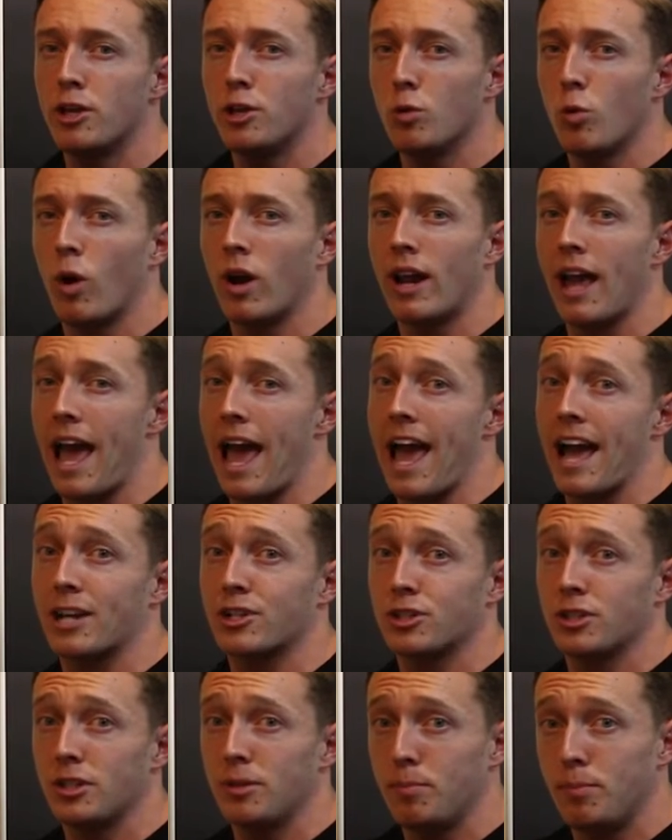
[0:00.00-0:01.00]
You want to
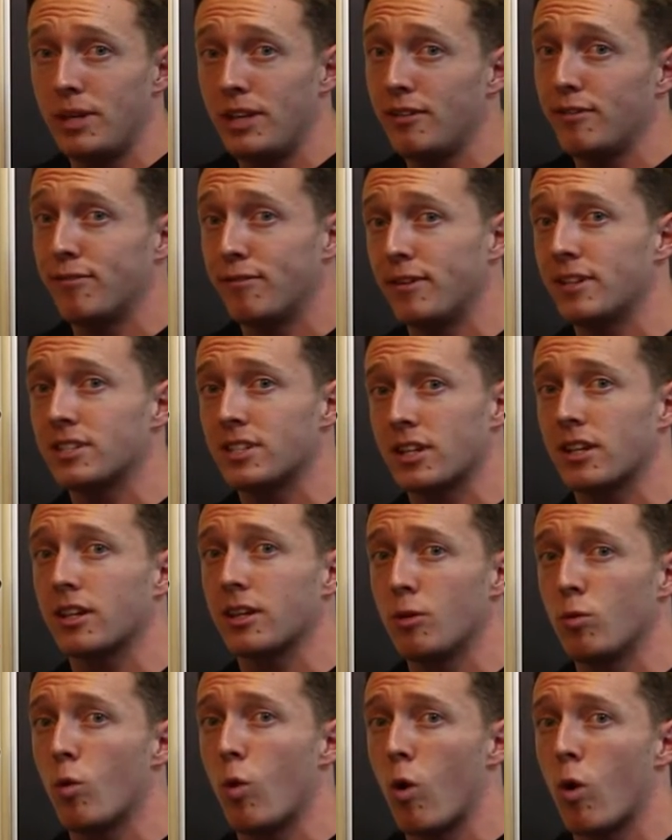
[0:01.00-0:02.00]
actually be
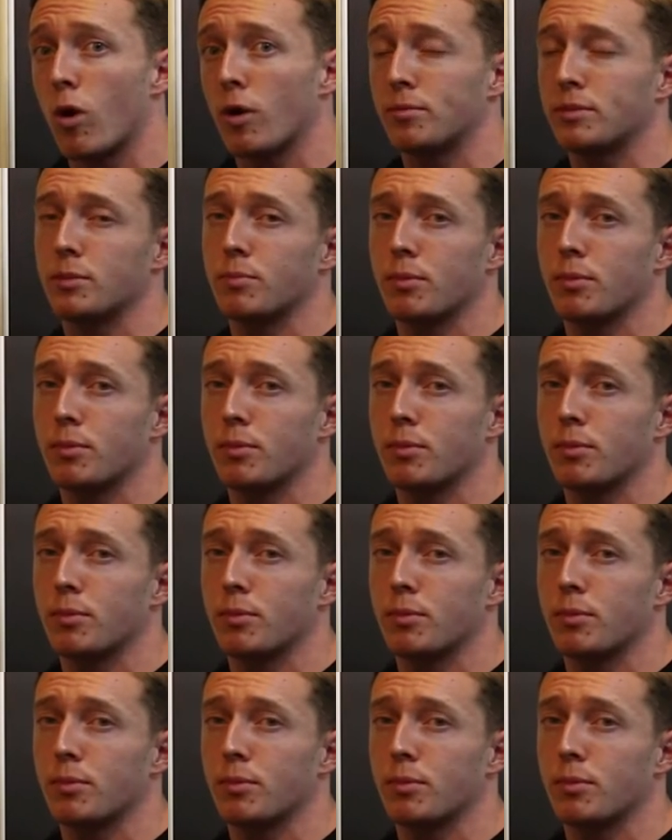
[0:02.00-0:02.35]
physically warm